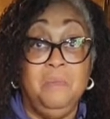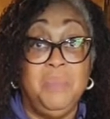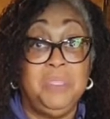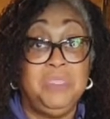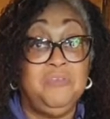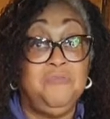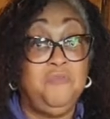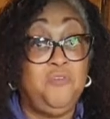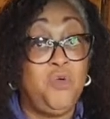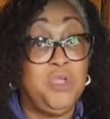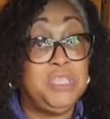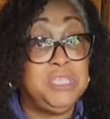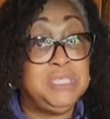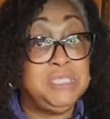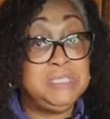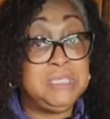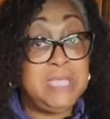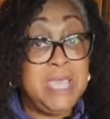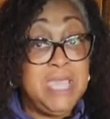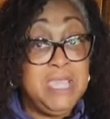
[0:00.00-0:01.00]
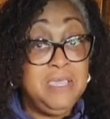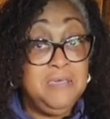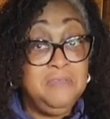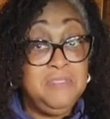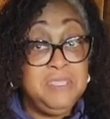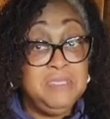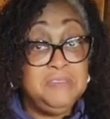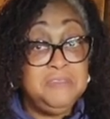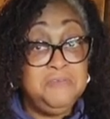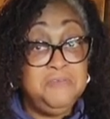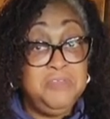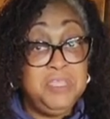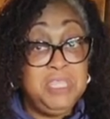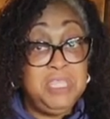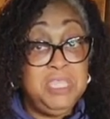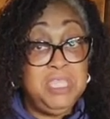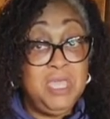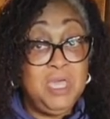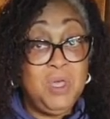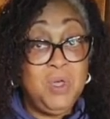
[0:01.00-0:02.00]
But for the sake of this
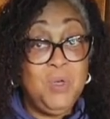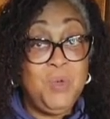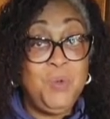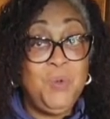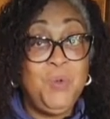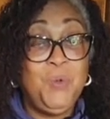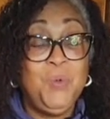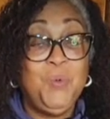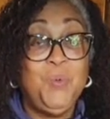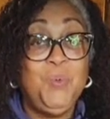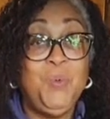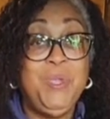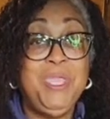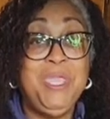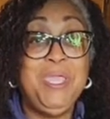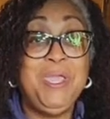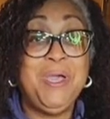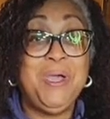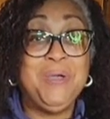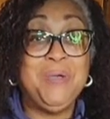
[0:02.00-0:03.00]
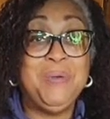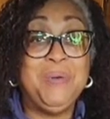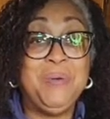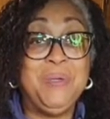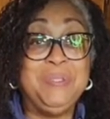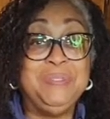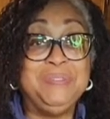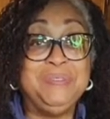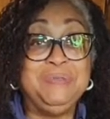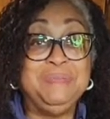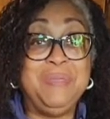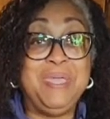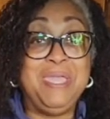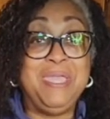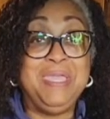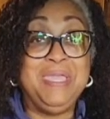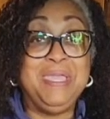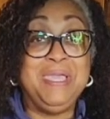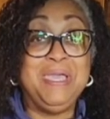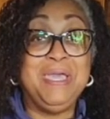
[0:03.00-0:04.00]
video, we are going to
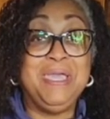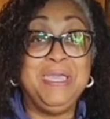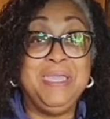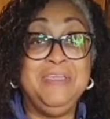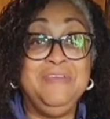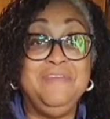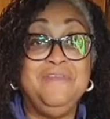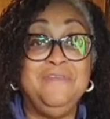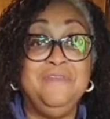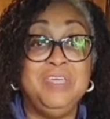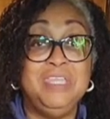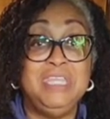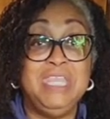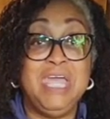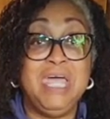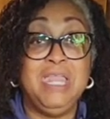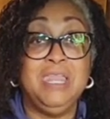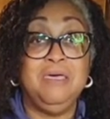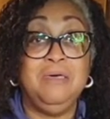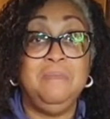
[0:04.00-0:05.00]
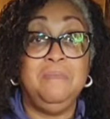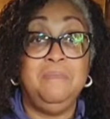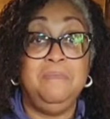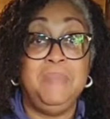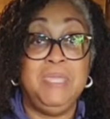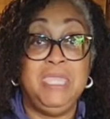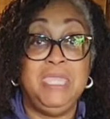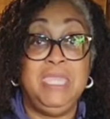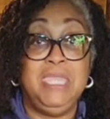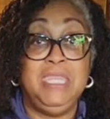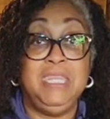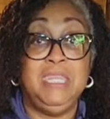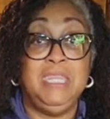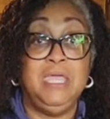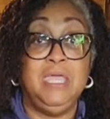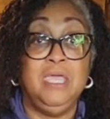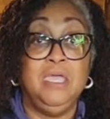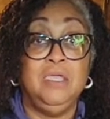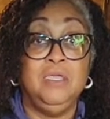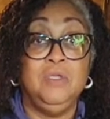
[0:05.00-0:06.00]
make a vanilla bean
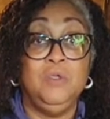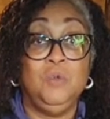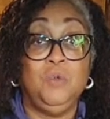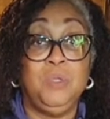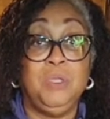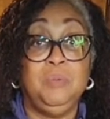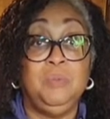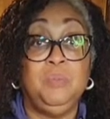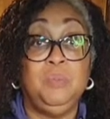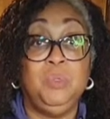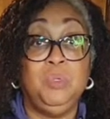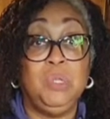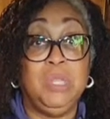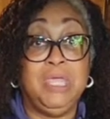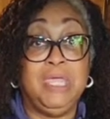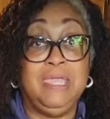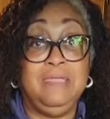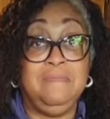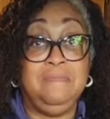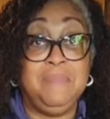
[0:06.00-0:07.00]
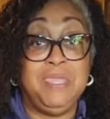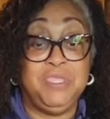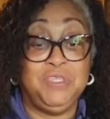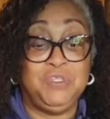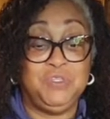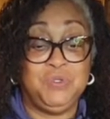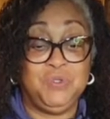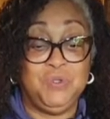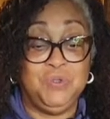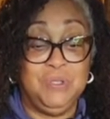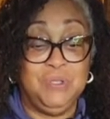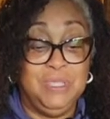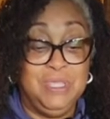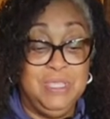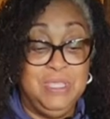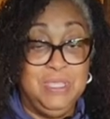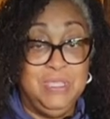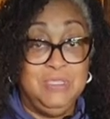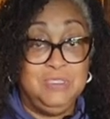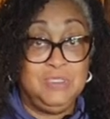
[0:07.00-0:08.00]
creme brulee mixture.
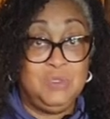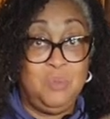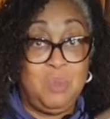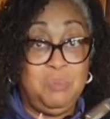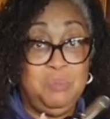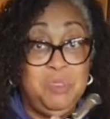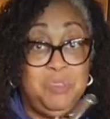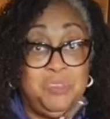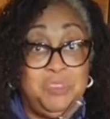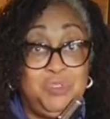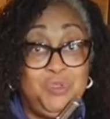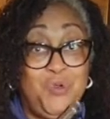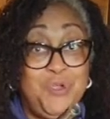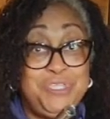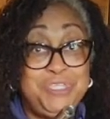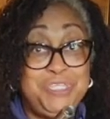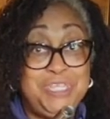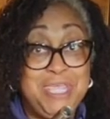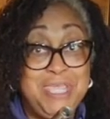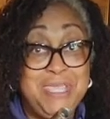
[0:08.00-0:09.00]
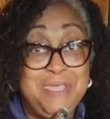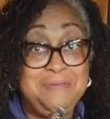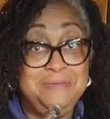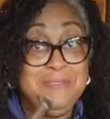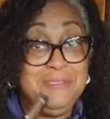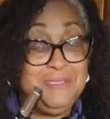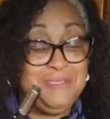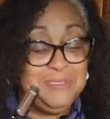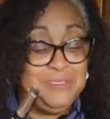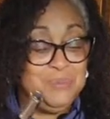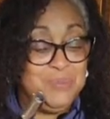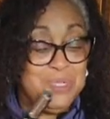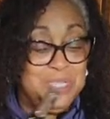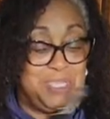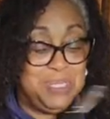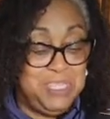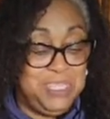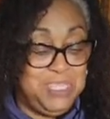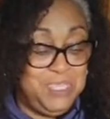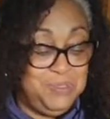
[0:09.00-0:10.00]
So I'm going to put the torch down because
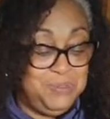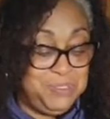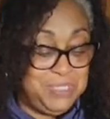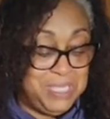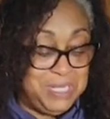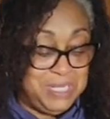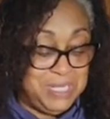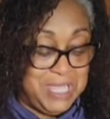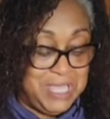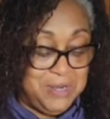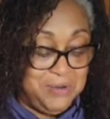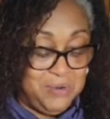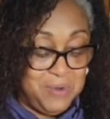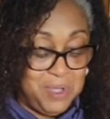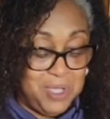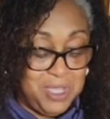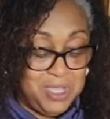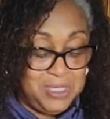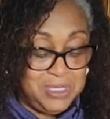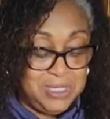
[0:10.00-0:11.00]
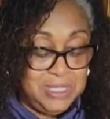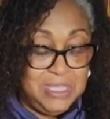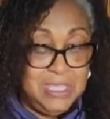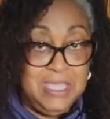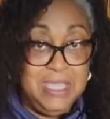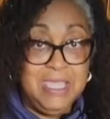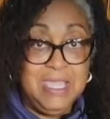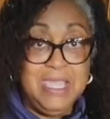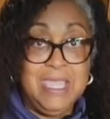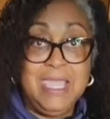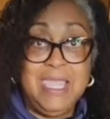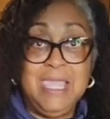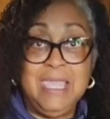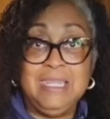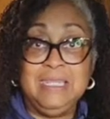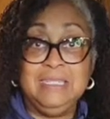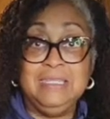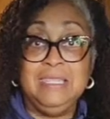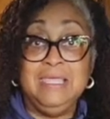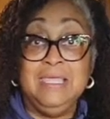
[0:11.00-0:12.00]
we're going to use it later on,
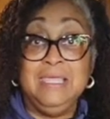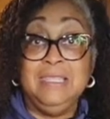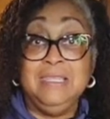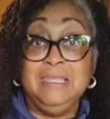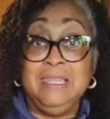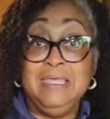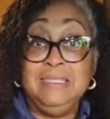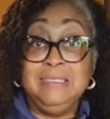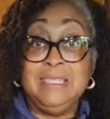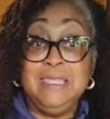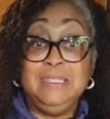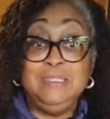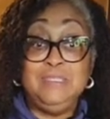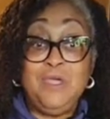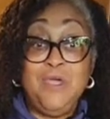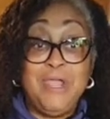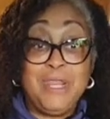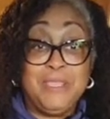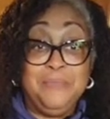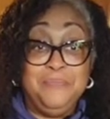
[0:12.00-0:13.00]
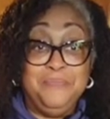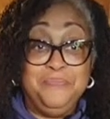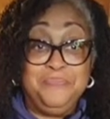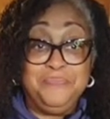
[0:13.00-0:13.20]
and let's get started.